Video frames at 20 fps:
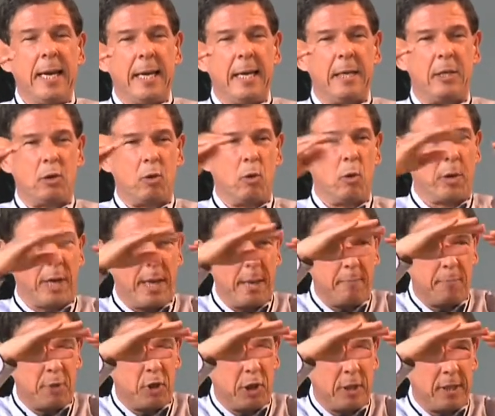is to
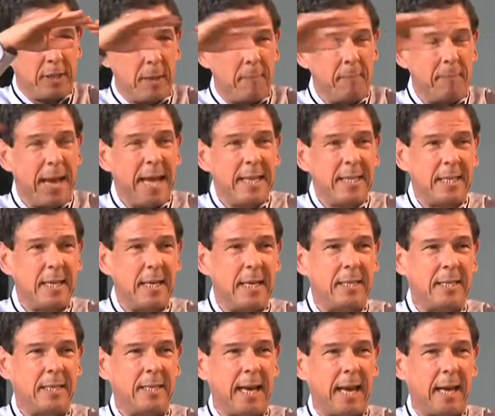keep just the
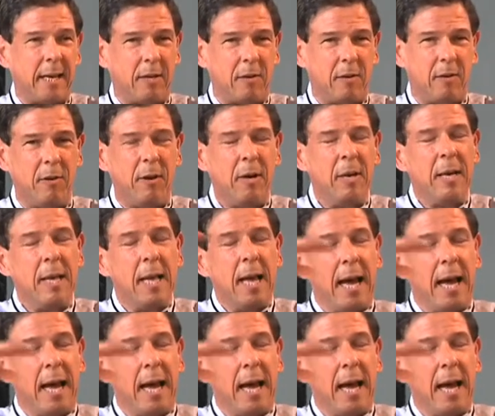massless sector